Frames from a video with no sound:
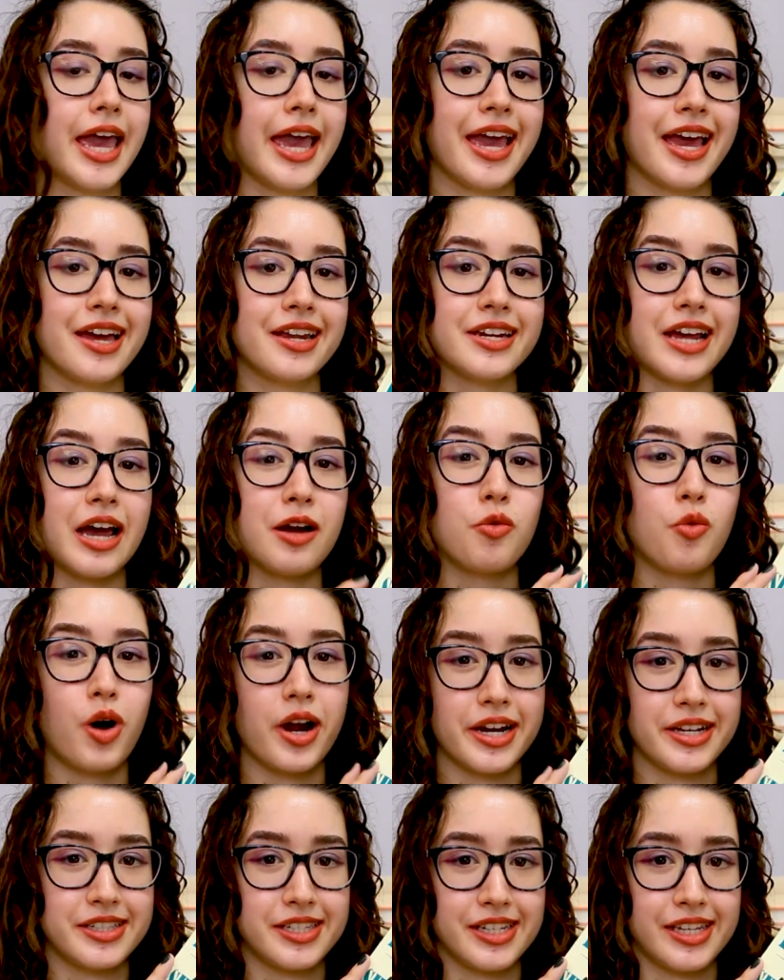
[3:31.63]
And I
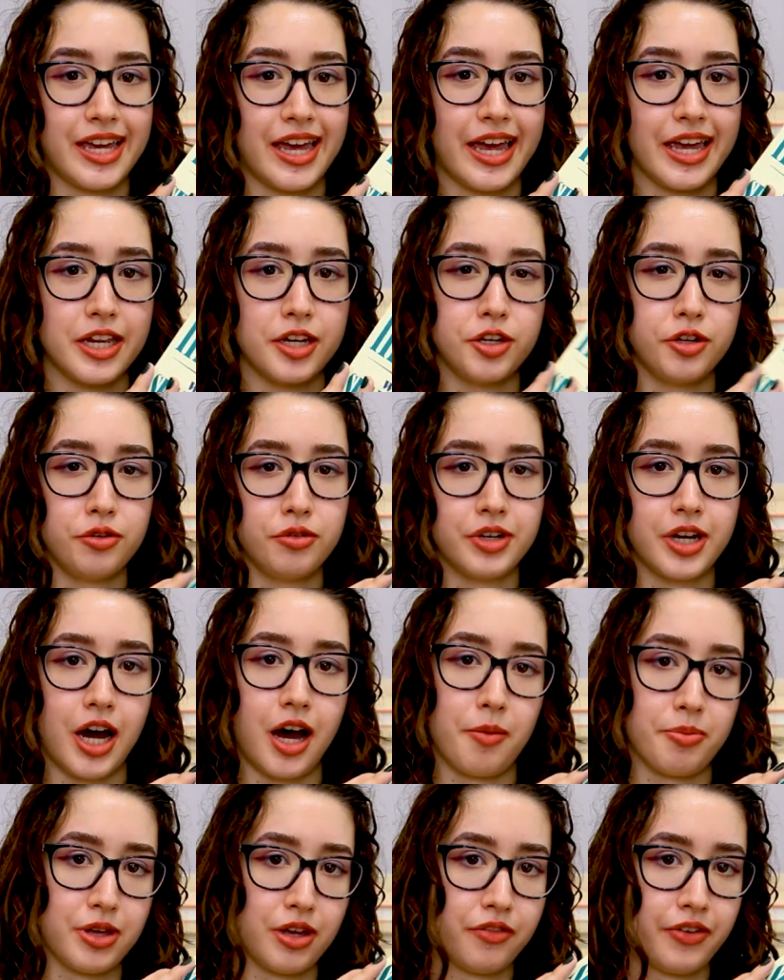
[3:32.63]
wanted to get a new
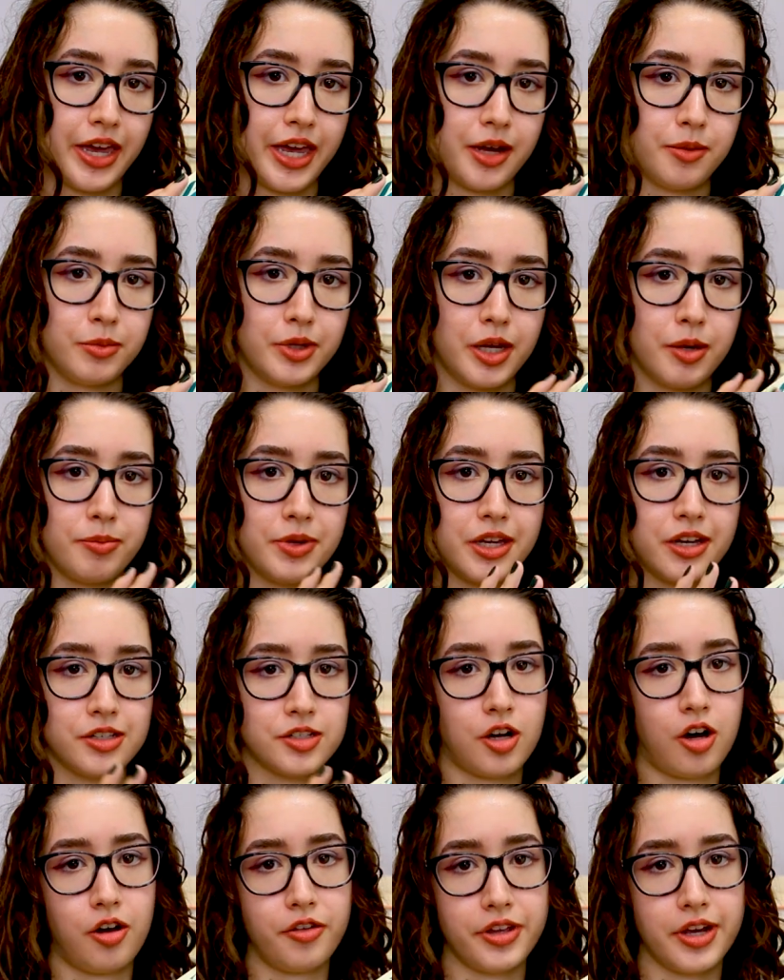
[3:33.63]
copy of Hamlet
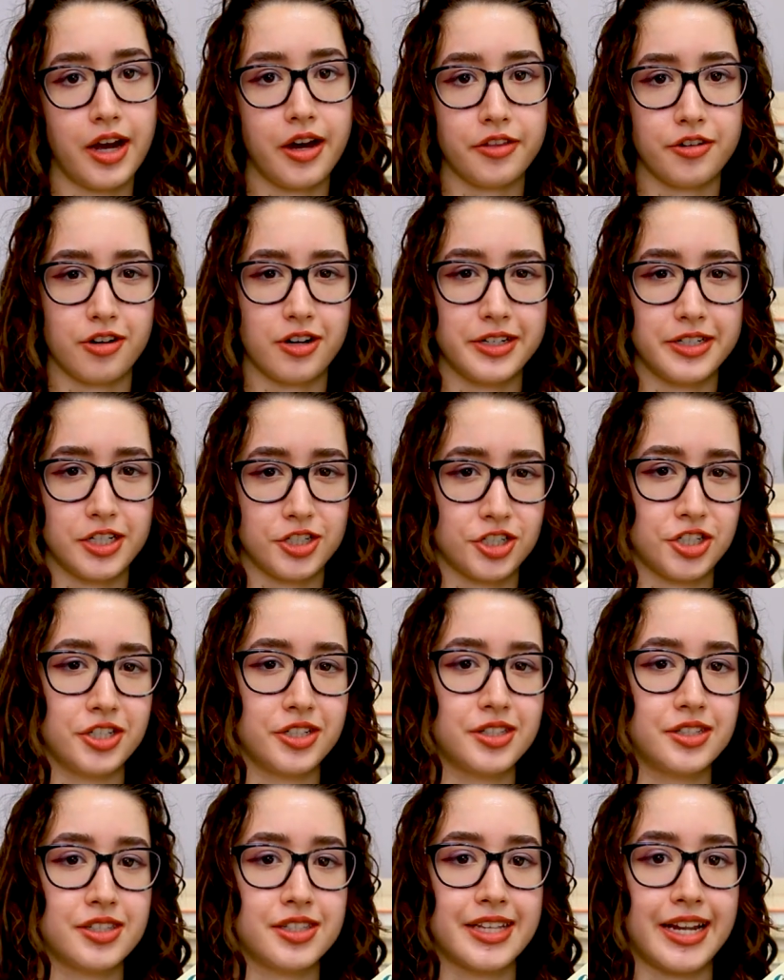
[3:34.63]
because all the other
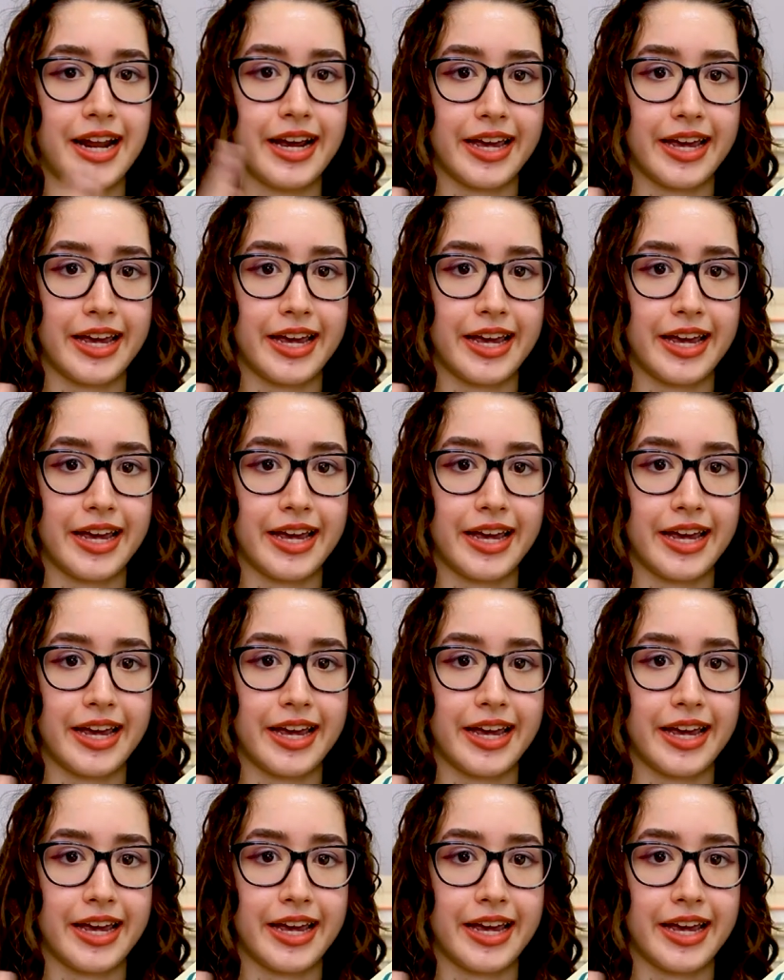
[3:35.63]
editions that